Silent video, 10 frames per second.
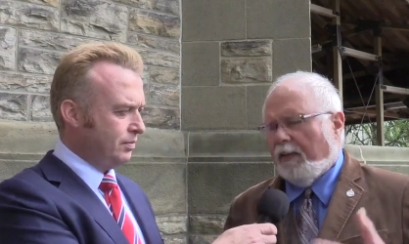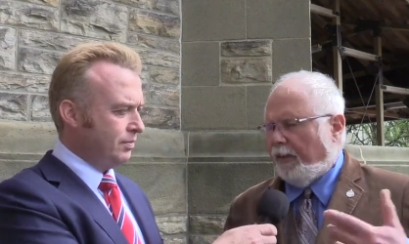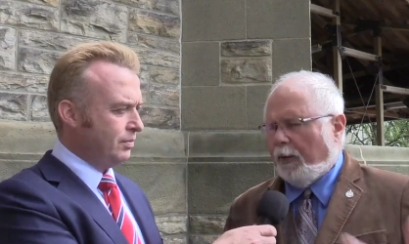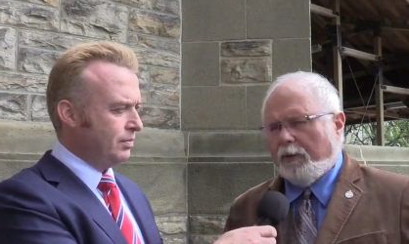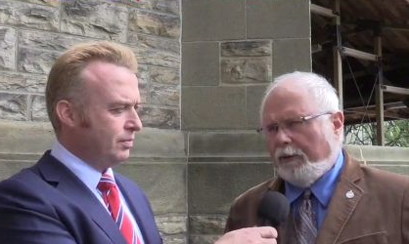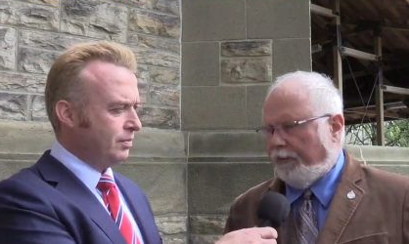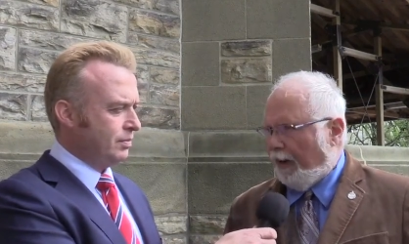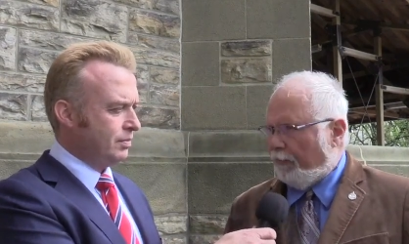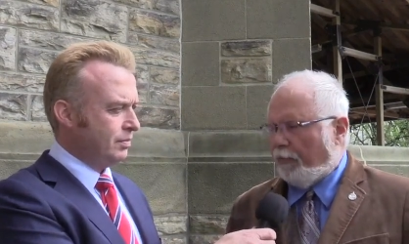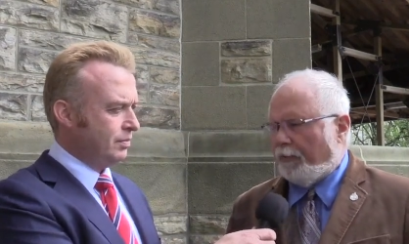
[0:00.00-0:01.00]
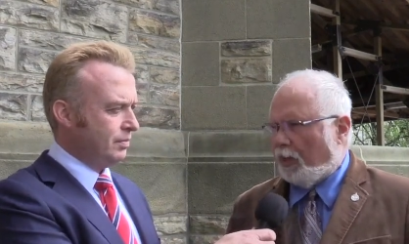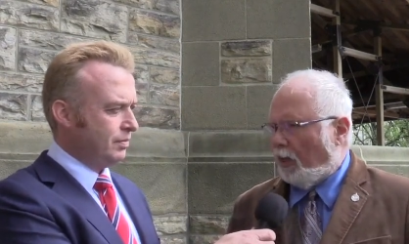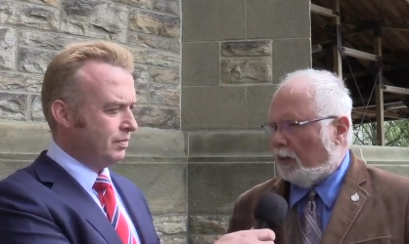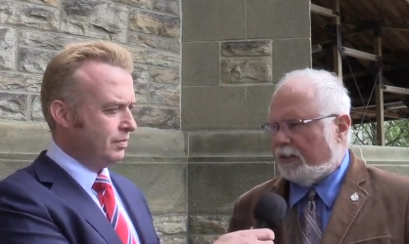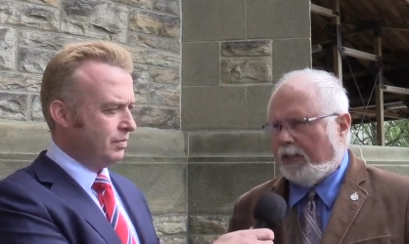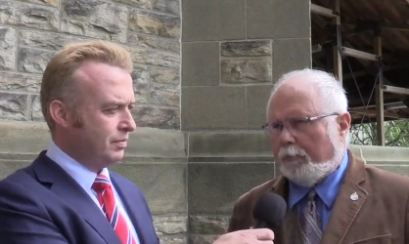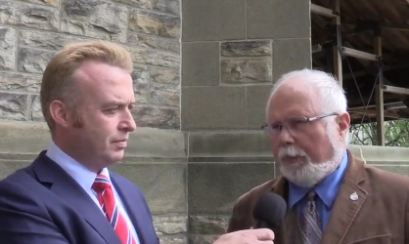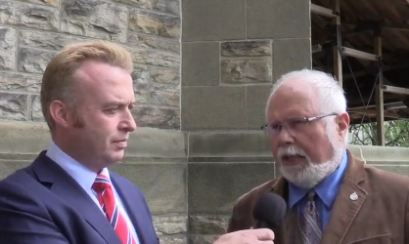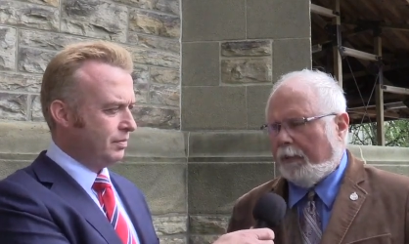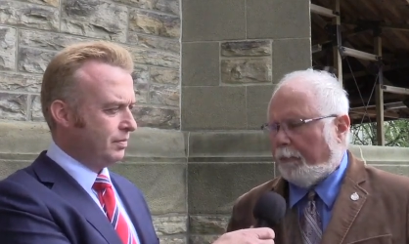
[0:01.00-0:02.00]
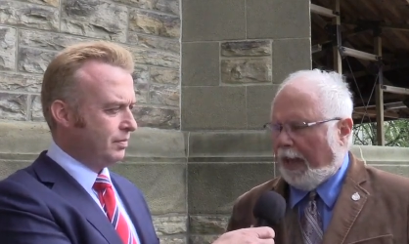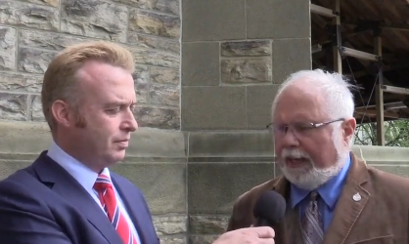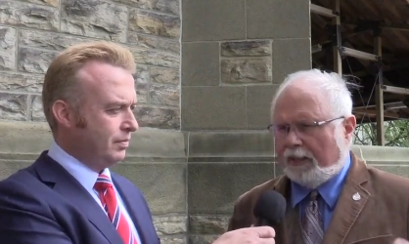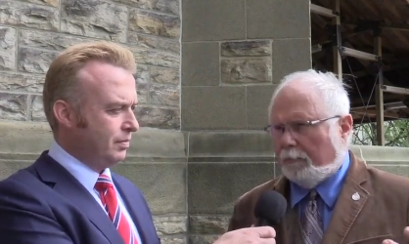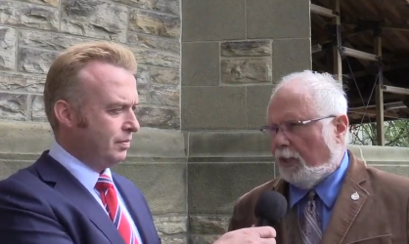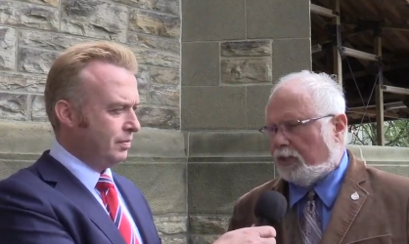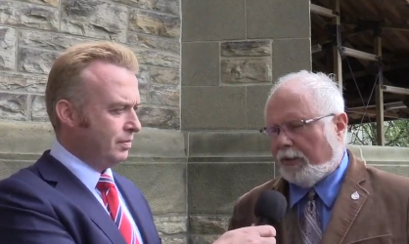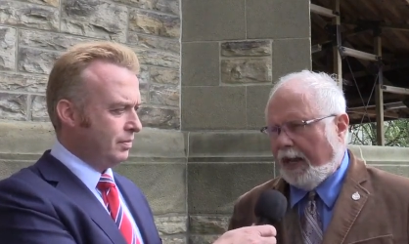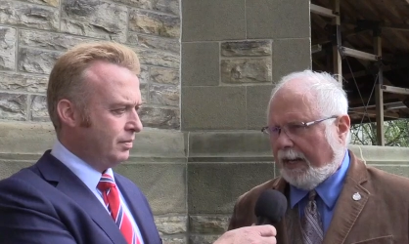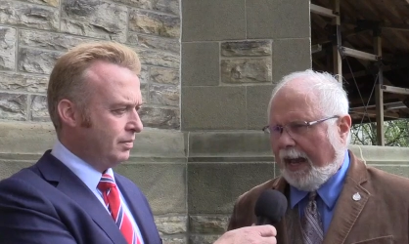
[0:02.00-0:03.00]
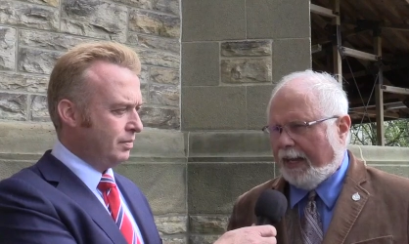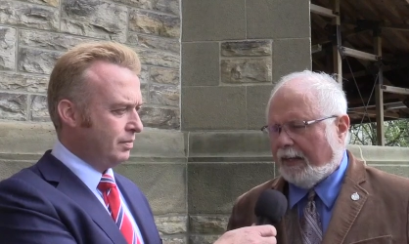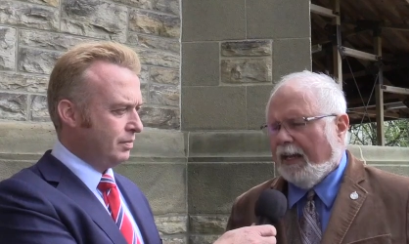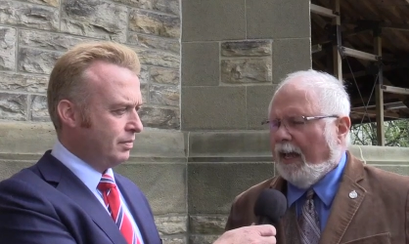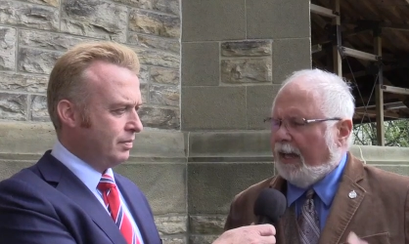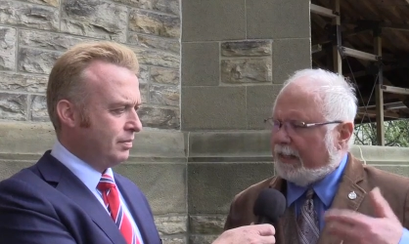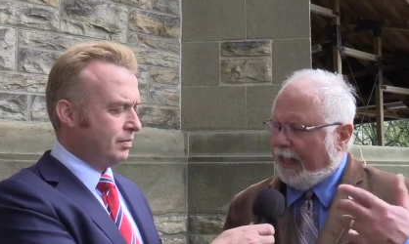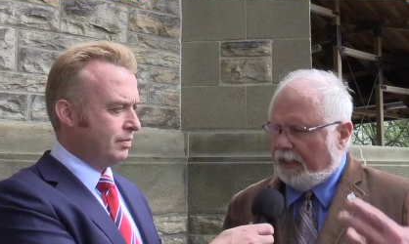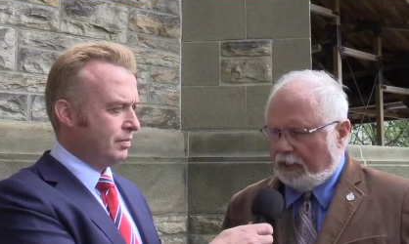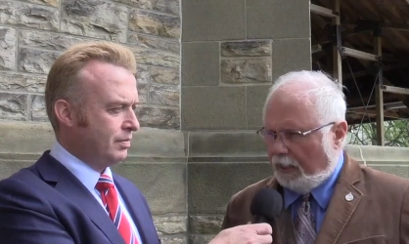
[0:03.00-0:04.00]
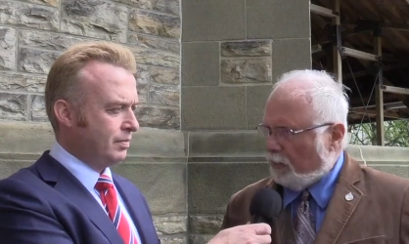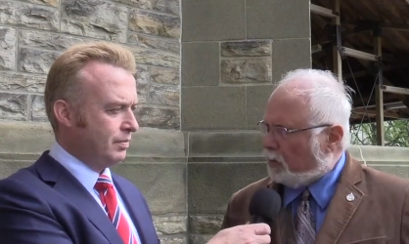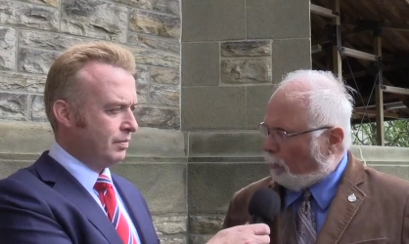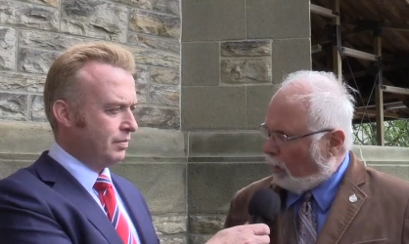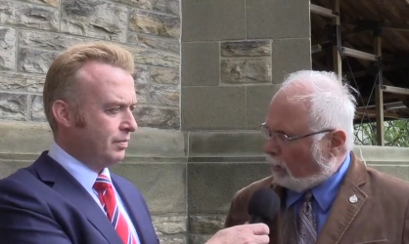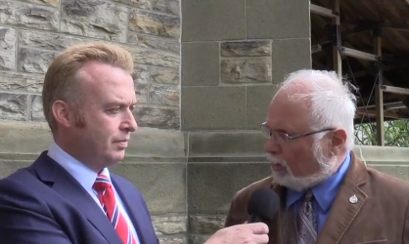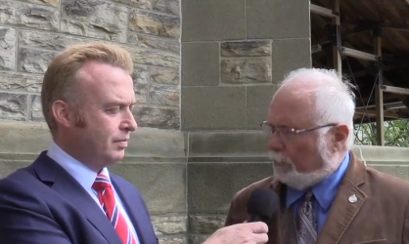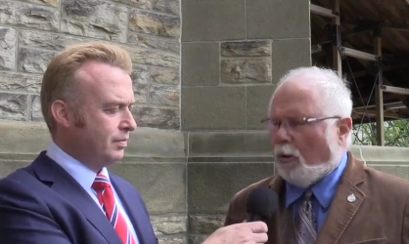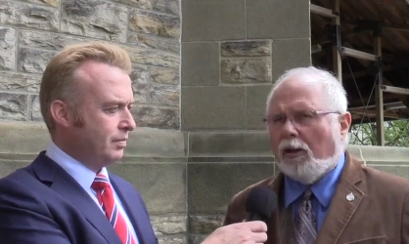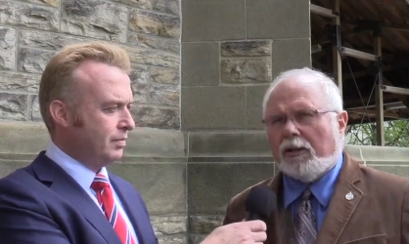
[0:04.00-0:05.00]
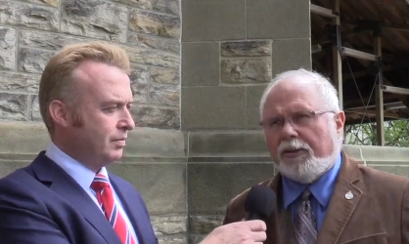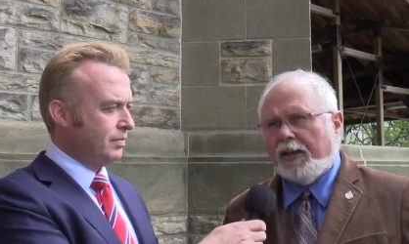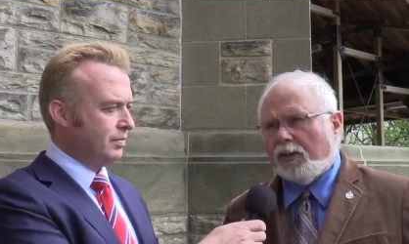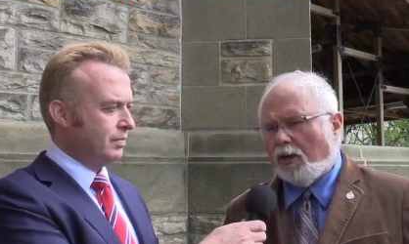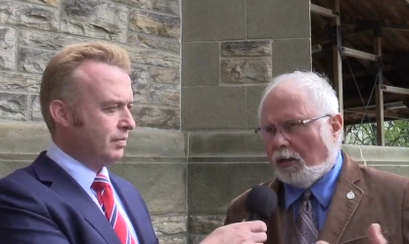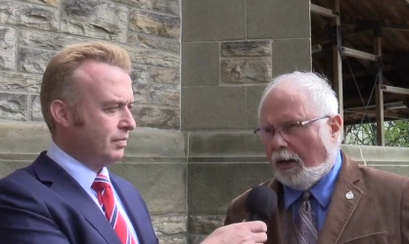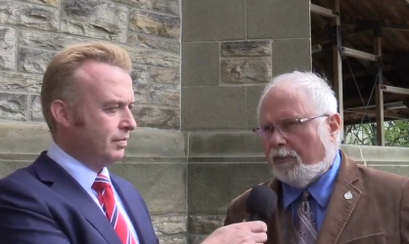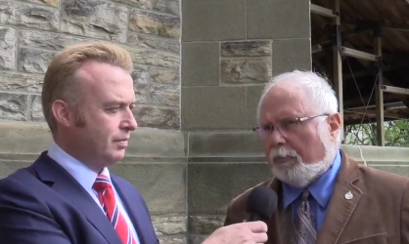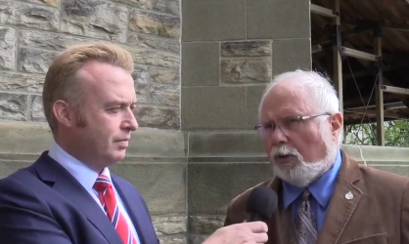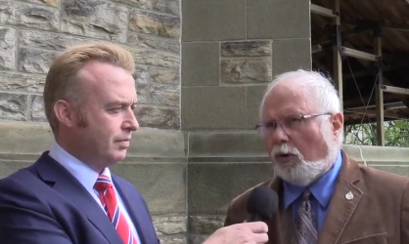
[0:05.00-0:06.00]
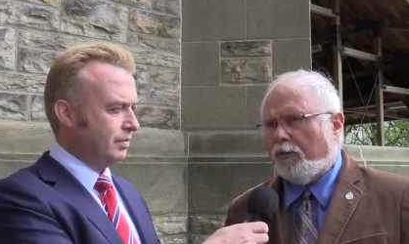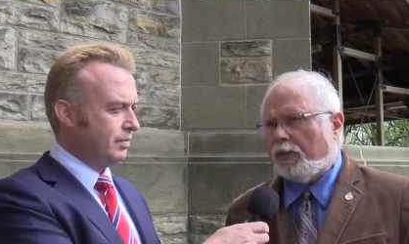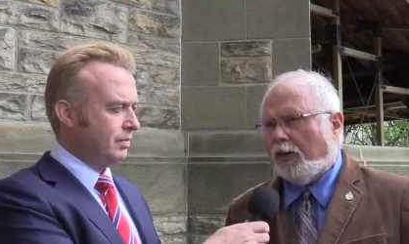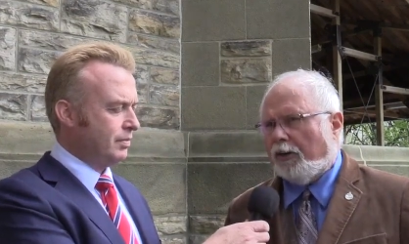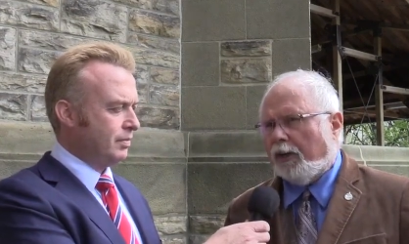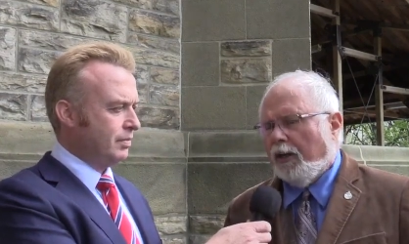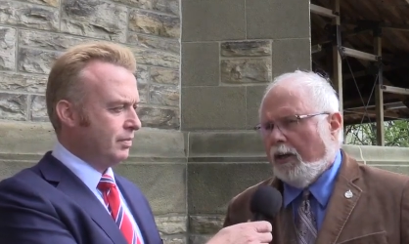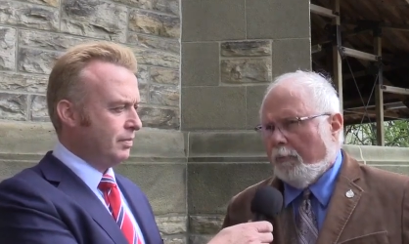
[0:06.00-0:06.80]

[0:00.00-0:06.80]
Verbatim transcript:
Speaker 1: They were in favor of the RCMP banning the muskrat hat, and again, another small symbolic thing that our government overturned.